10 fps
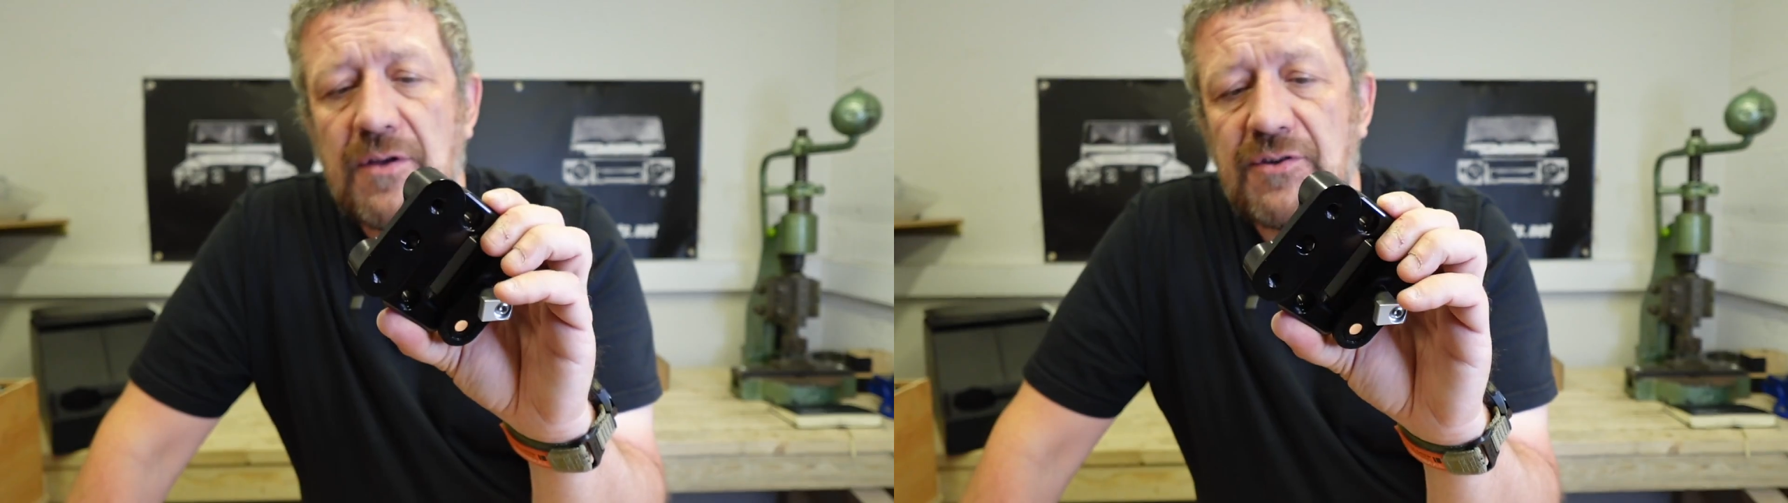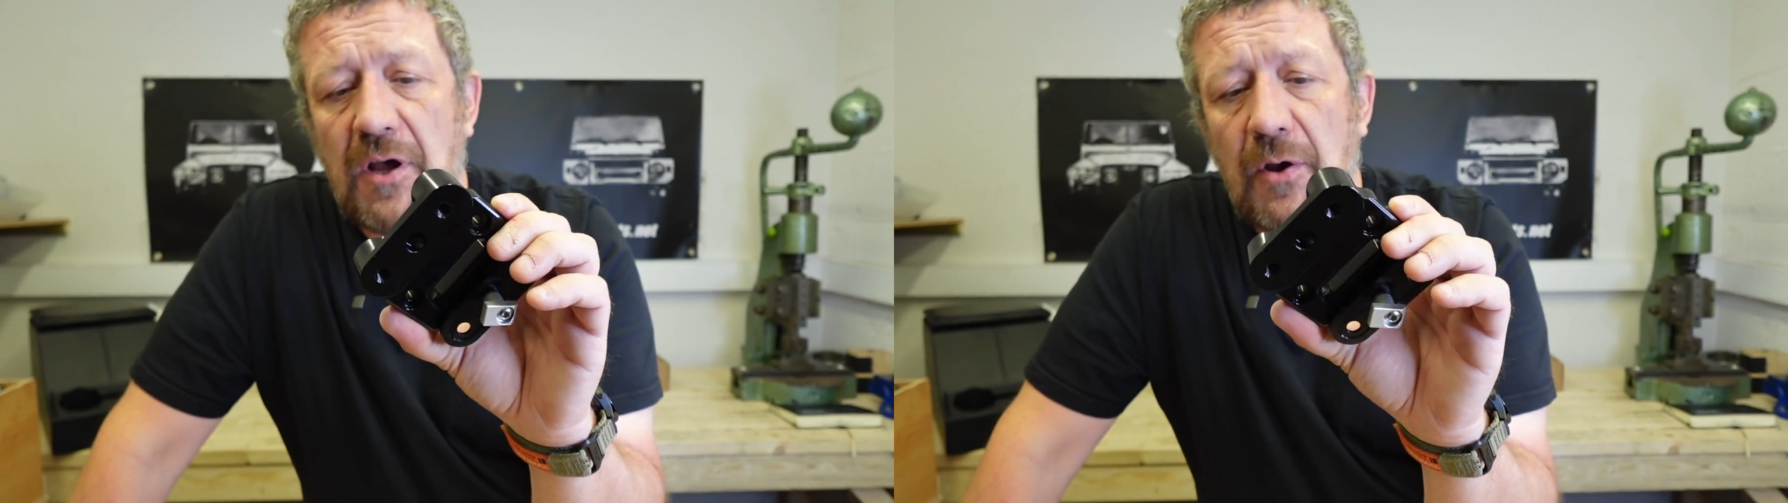
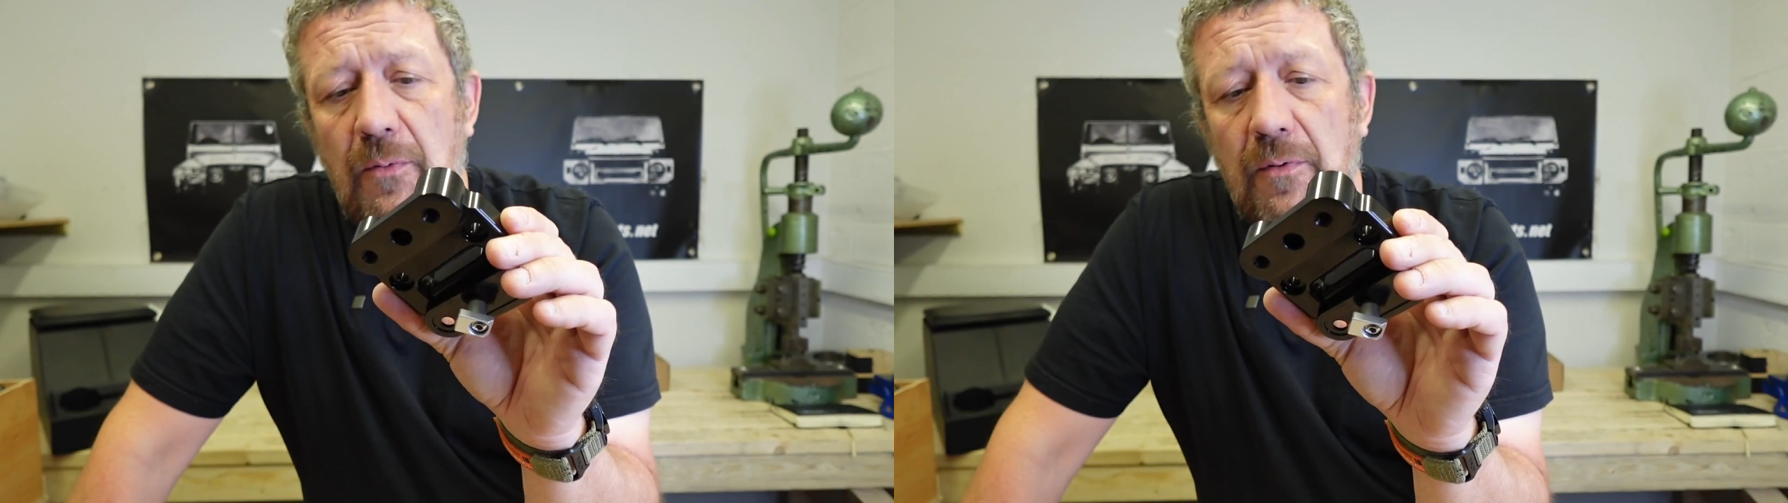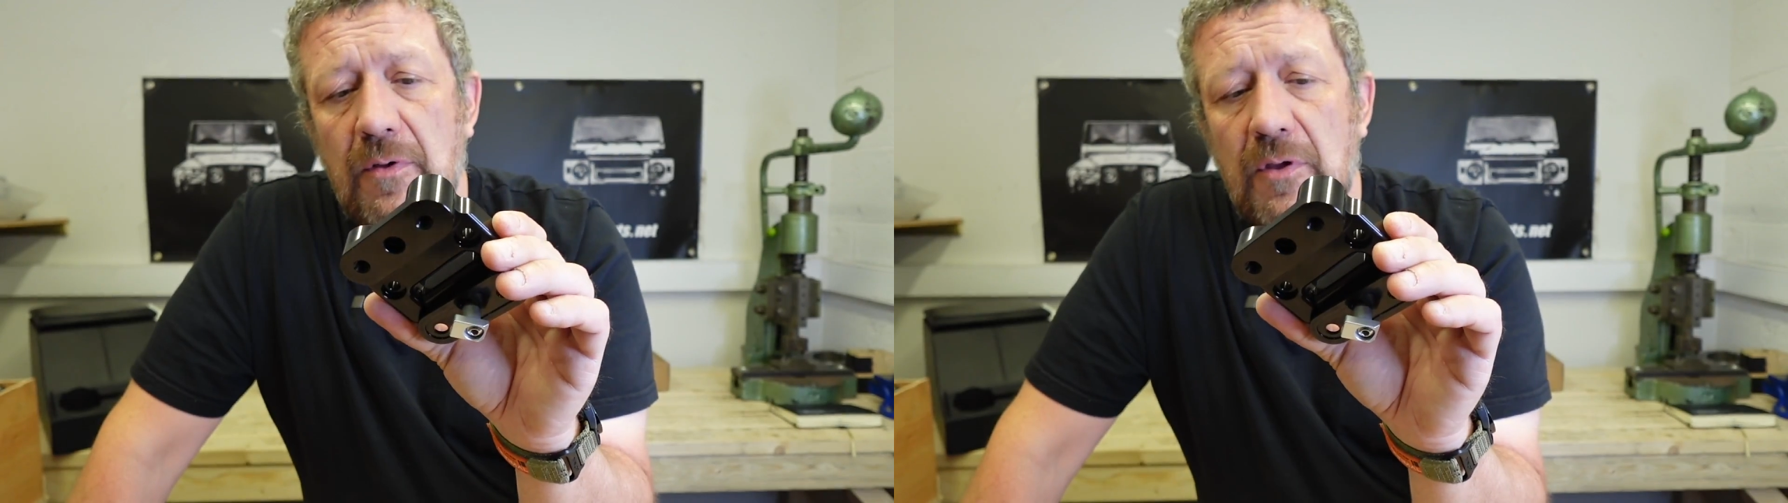
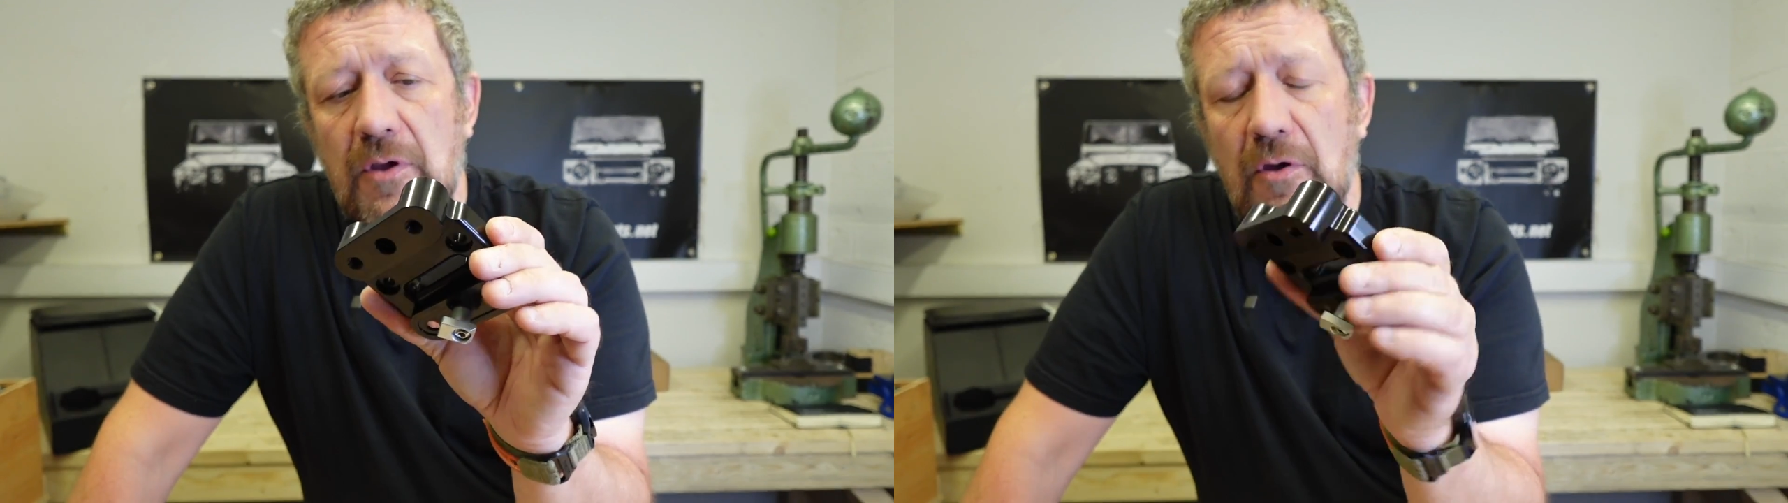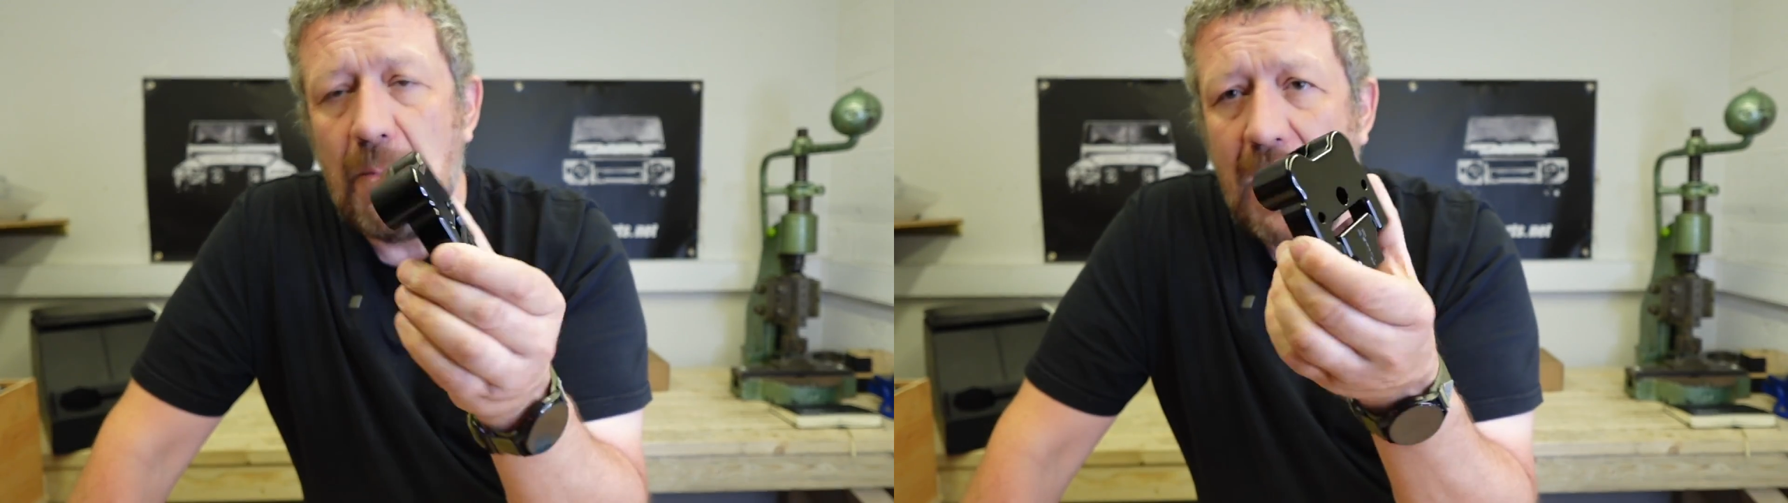So
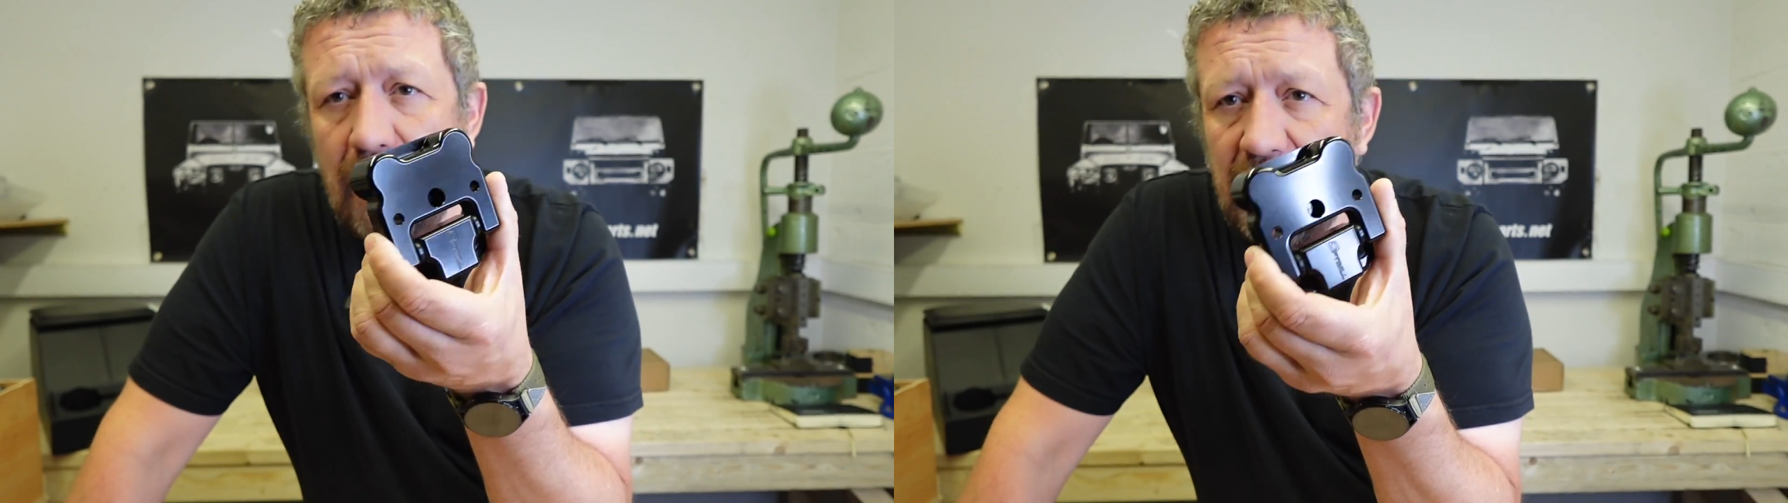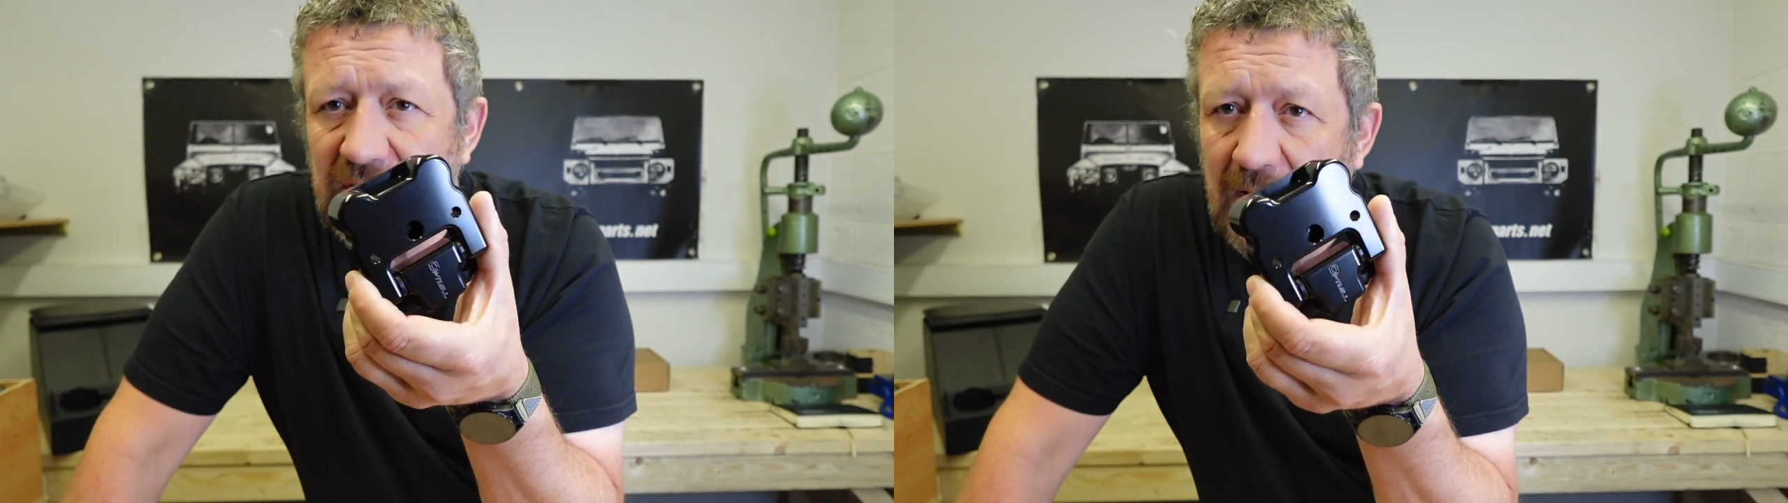you'd
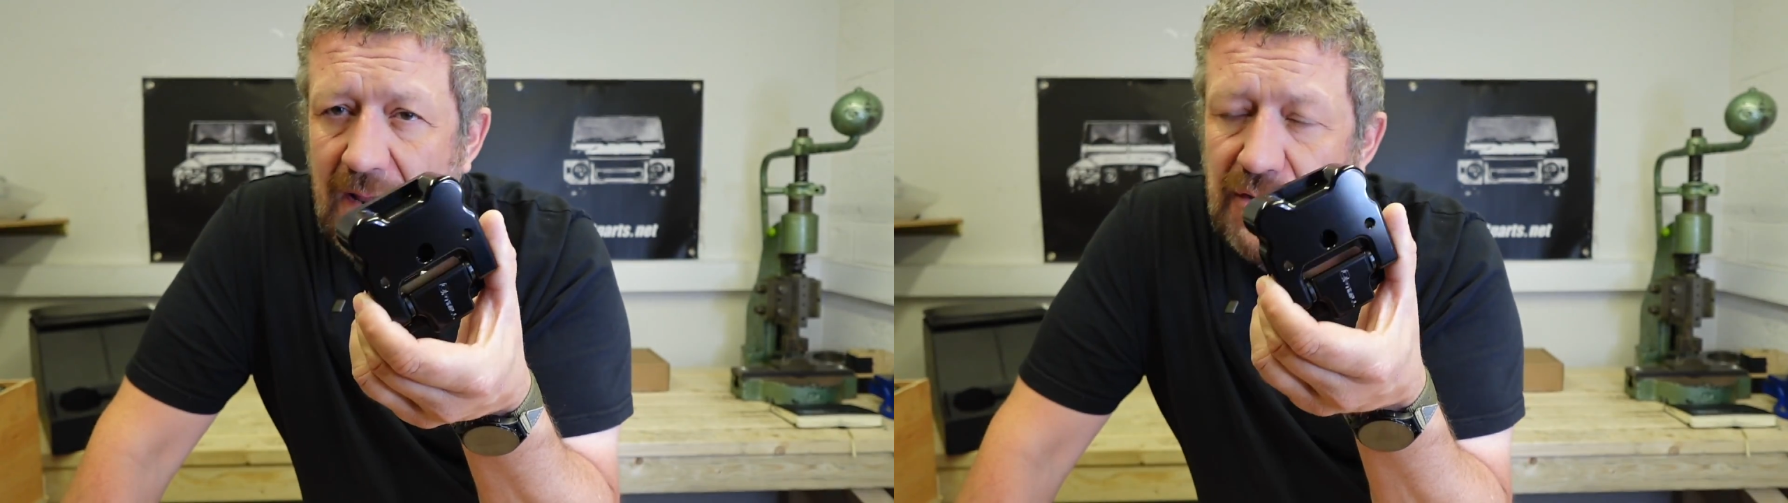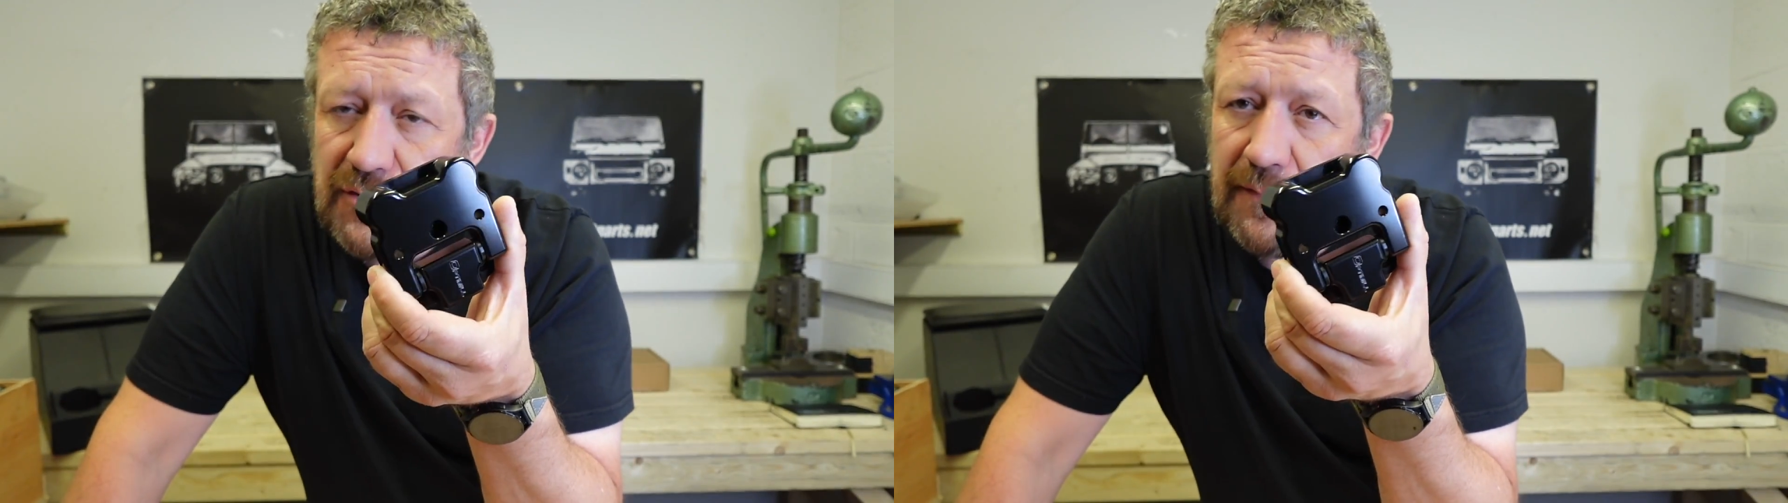mount this
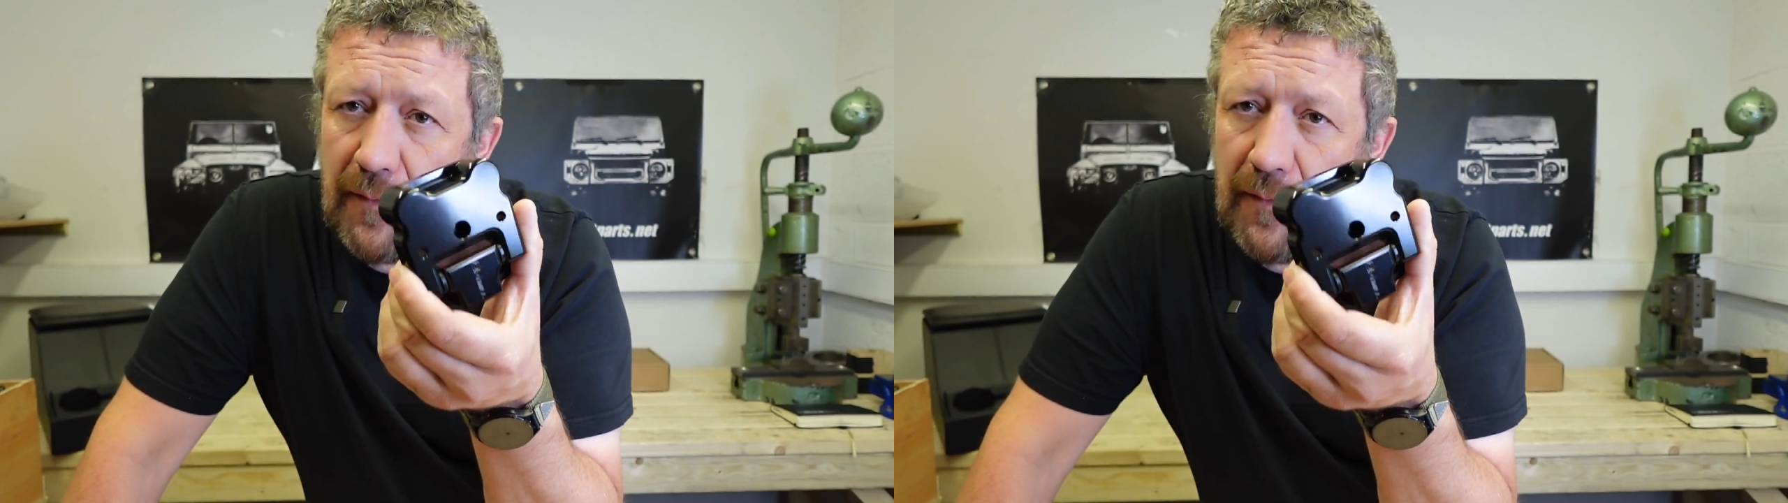hinge